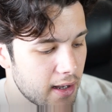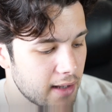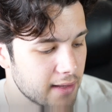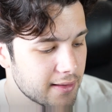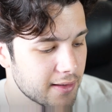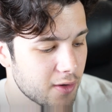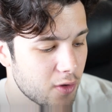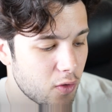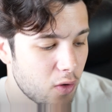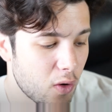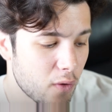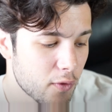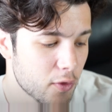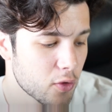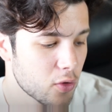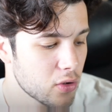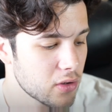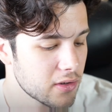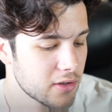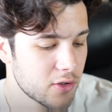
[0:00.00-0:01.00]
and
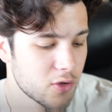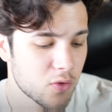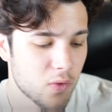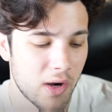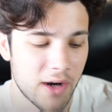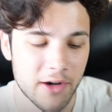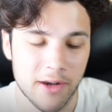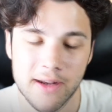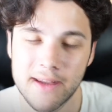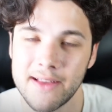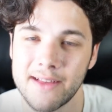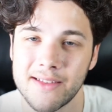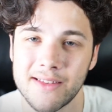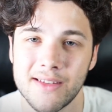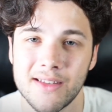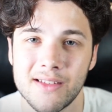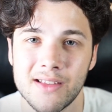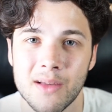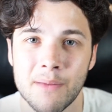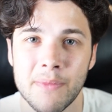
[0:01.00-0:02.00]
overall you are getting a
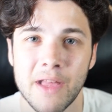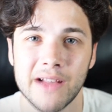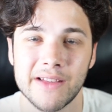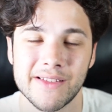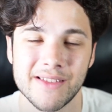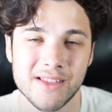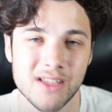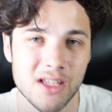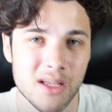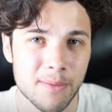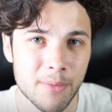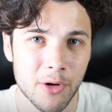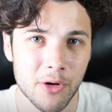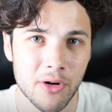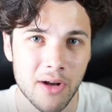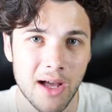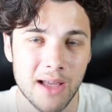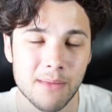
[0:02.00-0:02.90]
system that's cheaper